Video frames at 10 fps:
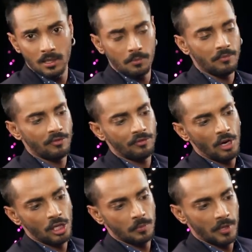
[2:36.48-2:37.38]
some
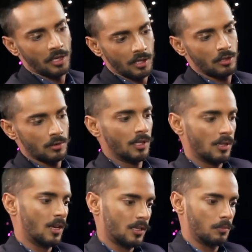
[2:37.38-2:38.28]
fresh pink and
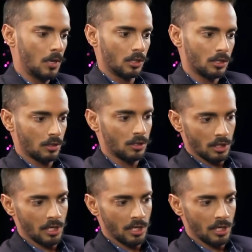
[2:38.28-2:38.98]
using that as blush on the